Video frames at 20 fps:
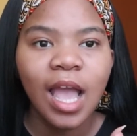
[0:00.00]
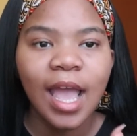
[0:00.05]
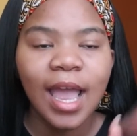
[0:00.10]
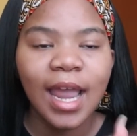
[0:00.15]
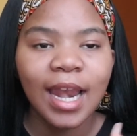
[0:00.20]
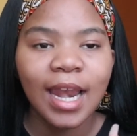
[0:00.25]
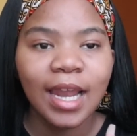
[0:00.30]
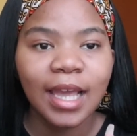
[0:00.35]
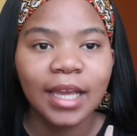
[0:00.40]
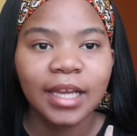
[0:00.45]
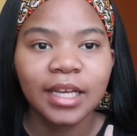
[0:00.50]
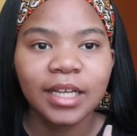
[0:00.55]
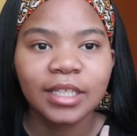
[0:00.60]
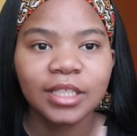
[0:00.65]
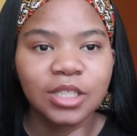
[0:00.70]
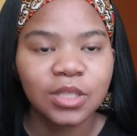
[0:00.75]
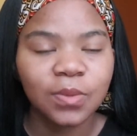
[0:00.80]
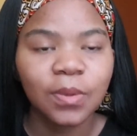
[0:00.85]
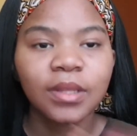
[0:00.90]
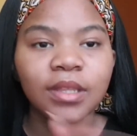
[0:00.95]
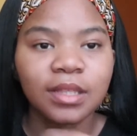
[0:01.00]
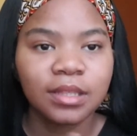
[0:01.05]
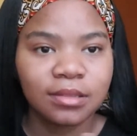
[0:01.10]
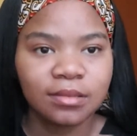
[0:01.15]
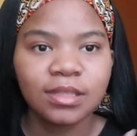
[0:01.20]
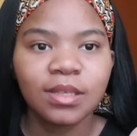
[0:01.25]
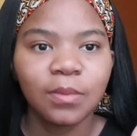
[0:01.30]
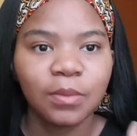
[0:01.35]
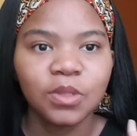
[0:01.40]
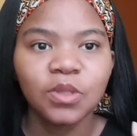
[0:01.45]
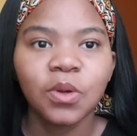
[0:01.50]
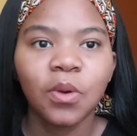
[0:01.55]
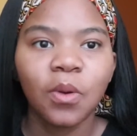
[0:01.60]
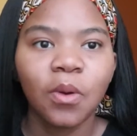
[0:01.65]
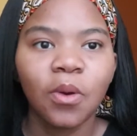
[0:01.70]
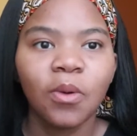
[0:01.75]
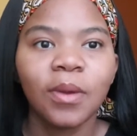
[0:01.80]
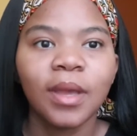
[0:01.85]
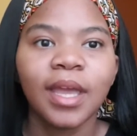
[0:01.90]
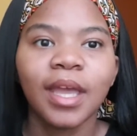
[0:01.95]
and like just want someone to go
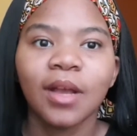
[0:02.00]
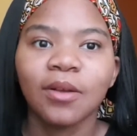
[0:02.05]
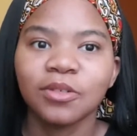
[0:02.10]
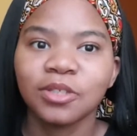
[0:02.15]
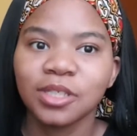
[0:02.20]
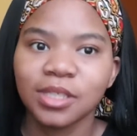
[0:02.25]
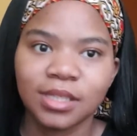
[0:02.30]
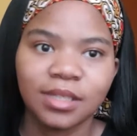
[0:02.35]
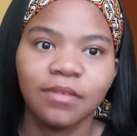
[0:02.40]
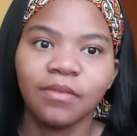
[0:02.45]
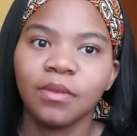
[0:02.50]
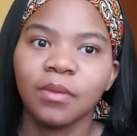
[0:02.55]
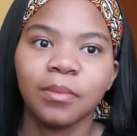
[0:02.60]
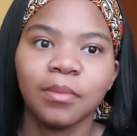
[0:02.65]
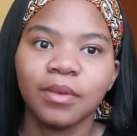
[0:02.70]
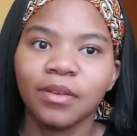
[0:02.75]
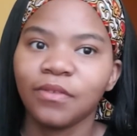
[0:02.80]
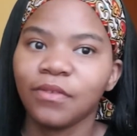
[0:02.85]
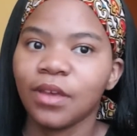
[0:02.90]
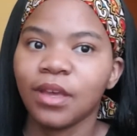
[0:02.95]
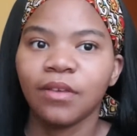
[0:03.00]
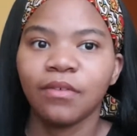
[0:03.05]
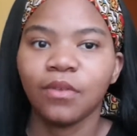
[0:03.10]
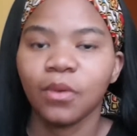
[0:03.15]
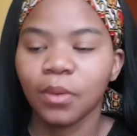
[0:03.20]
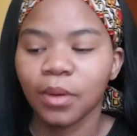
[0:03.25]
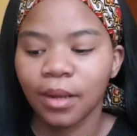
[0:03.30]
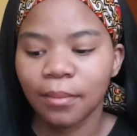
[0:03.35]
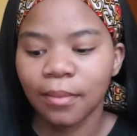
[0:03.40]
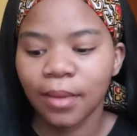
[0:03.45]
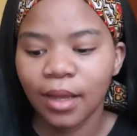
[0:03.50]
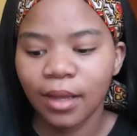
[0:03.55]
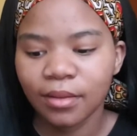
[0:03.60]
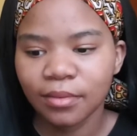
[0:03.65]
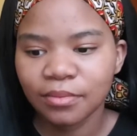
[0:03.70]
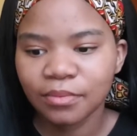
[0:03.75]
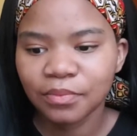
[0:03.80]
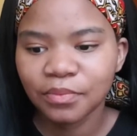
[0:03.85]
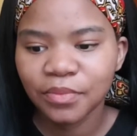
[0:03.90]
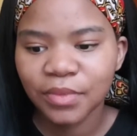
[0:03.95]
away, I'll just give them a fake phone number.
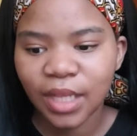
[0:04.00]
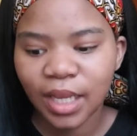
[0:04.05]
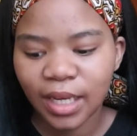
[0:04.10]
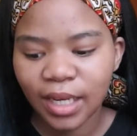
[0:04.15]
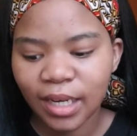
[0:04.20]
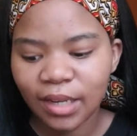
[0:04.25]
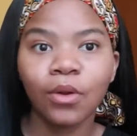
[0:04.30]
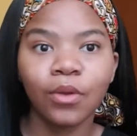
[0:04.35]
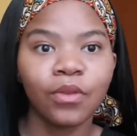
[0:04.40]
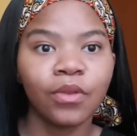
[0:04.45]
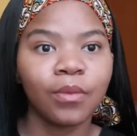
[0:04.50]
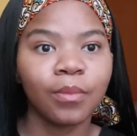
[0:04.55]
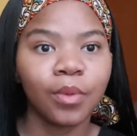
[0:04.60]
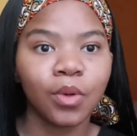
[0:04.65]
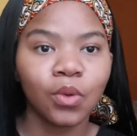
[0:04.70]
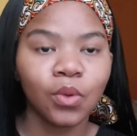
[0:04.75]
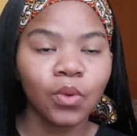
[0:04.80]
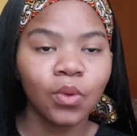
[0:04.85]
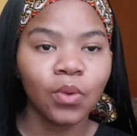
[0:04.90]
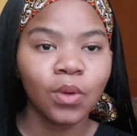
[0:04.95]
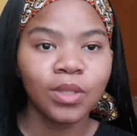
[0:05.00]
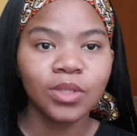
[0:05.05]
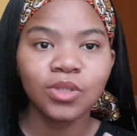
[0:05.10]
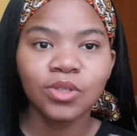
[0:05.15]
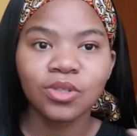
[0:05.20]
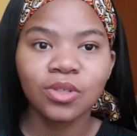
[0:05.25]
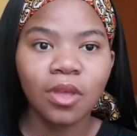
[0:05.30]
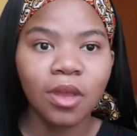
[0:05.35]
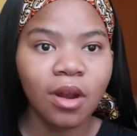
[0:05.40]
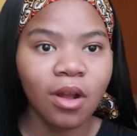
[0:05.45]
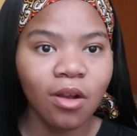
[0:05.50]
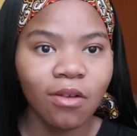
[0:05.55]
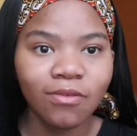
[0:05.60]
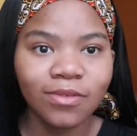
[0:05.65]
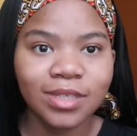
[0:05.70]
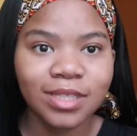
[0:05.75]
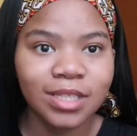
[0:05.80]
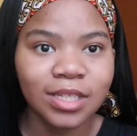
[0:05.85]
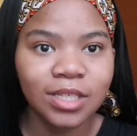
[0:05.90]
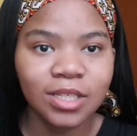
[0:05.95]
You know the blue wants to start a
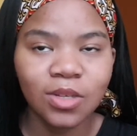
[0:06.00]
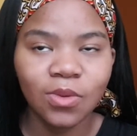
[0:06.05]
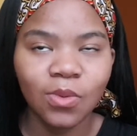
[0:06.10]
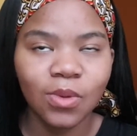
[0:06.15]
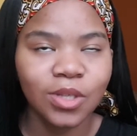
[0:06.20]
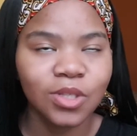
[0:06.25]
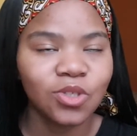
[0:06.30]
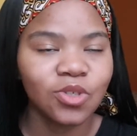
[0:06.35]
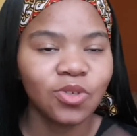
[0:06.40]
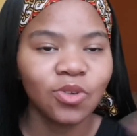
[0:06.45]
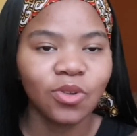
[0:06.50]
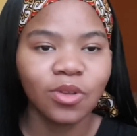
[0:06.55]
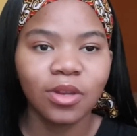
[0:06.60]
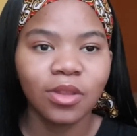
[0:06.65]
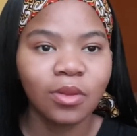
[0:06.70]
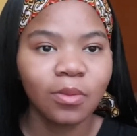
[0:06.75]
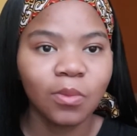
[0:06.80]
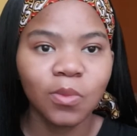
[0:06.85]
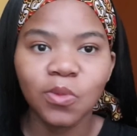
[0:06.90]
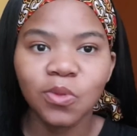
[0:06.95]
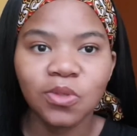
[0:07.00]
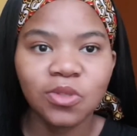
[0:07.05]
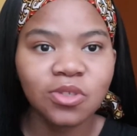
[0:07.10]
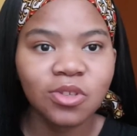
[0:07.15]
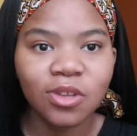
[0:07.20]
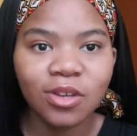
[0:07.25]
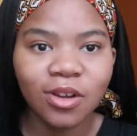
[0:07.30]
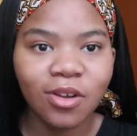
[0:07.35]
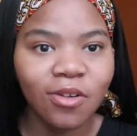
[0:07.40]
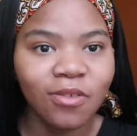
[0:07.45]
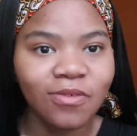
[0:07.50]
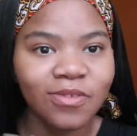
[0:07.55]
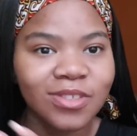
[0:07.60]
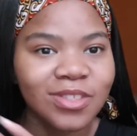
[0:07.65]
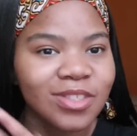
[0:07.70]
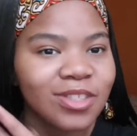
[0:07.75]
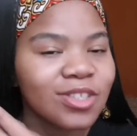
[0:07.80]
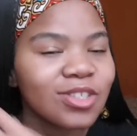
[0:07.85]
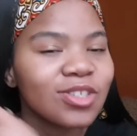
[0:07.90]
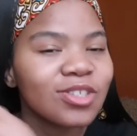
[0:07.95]
conversation with you're not need to start a
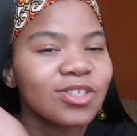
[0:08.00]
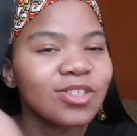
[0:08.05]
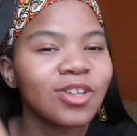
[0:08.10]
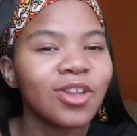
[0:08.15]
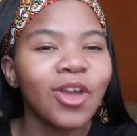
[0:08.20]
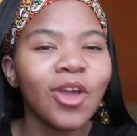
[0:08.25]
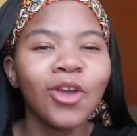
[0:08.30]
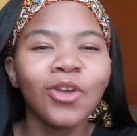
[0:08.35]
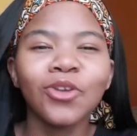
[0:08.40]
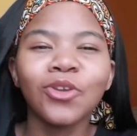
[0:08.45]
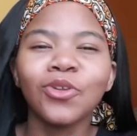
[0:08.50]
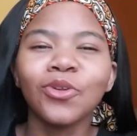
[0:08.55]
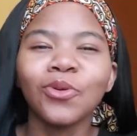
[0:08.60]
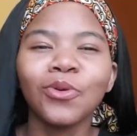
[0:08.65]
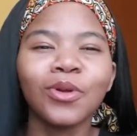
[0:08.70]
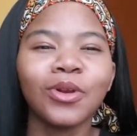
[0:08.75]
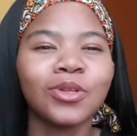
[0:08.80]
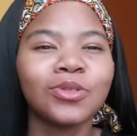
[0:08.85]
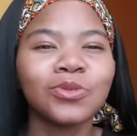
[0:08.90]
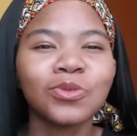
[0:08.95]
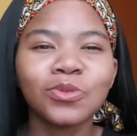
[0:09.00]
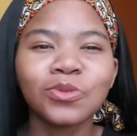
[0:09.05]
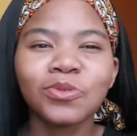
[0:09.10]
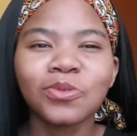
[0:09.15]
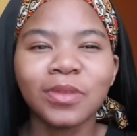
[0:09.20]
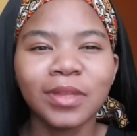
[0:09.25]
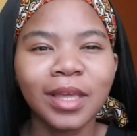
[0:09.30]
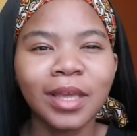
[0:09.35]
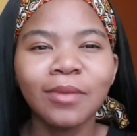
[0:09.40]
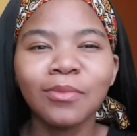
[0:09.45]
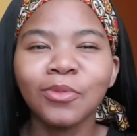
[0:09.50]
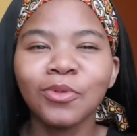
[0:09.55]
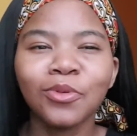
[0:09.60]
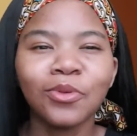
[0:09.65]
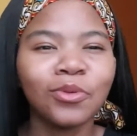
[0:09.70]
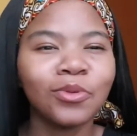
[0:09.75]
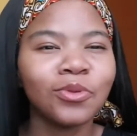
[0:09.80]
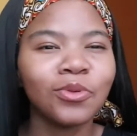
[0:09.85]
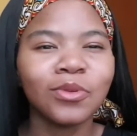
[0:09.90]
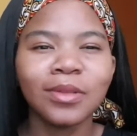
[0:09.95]
conversation, you don't want to talk to them, you
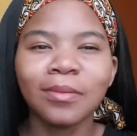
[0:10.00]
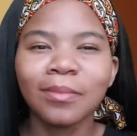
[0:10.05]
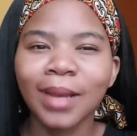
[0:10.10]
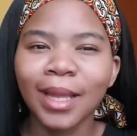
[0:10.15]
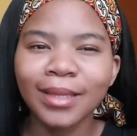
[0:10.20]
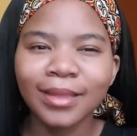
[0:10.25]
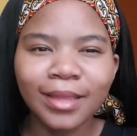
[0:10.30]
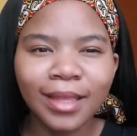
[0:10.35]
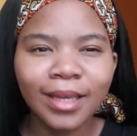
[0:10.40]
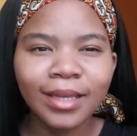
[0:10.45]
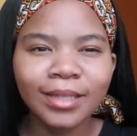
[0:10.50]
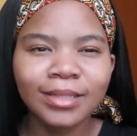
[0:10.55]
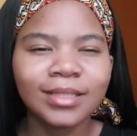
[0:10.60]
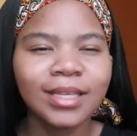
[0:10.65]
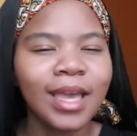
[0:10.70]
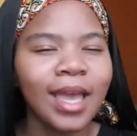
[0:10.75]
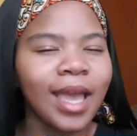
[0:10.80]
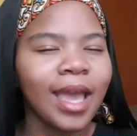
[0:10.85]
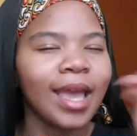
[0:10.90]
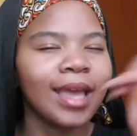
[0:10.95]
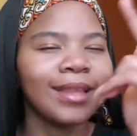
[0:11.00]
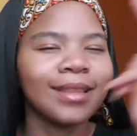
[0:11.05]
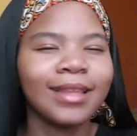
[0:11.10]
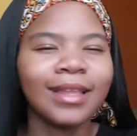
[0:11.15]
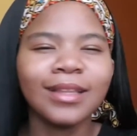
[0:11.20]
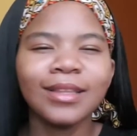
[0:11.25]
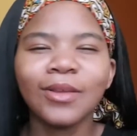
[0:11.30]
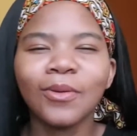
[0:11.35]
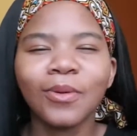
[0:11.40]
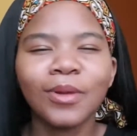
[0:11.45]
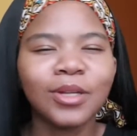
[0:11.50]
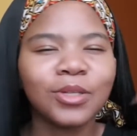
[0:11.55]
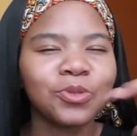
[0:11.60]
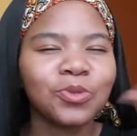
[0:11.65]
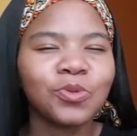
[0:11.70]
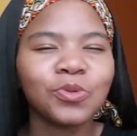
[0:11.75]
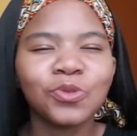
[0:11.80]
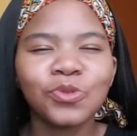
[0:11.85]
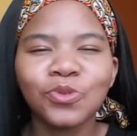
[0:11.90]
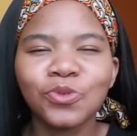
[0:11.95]
don't know them like that, and then they want to
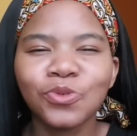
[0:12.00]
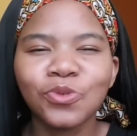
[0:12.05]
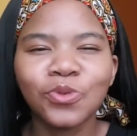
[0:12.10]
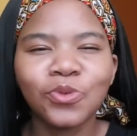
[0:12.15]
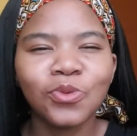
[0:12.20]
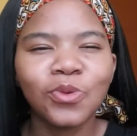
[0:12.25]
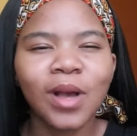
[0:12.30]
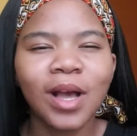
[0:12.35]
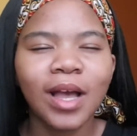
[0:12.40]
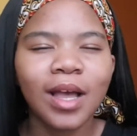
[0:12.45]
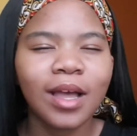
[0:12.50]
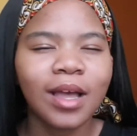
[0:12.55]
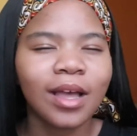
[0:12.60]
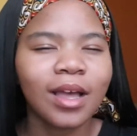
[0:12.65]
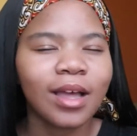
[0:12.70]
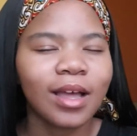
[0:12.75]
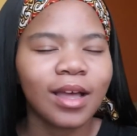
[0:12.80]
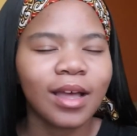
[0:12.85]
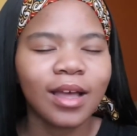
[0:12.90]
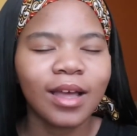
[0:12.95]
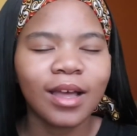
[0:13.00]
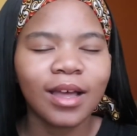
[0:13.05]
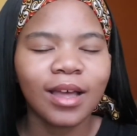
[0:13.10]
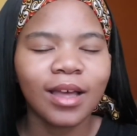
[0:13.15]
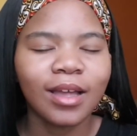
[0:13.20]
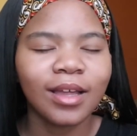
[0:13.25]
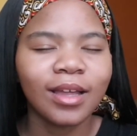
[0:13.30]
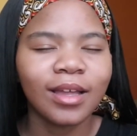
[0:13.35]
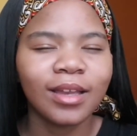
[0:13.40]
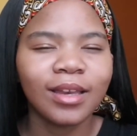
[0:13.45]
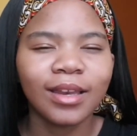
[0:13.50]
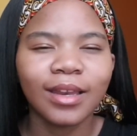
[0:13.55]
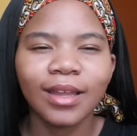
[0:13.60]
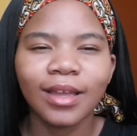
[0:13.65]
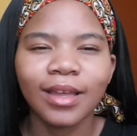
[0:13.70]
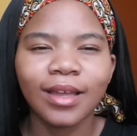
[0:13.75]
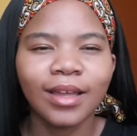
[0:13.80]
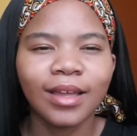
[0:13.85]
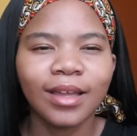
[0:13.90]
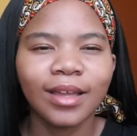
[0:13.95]
talk to you. Uh
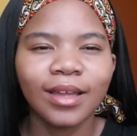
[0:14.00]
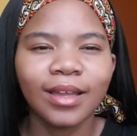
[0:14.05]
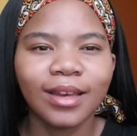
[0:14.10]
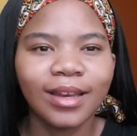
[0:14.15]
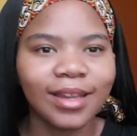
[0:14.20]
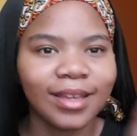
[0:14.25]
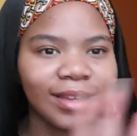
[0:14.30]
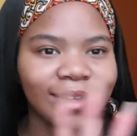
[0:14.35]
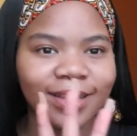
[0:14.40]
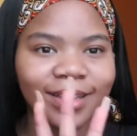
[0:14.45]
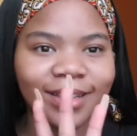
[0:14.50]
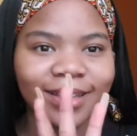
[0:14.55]
nah, like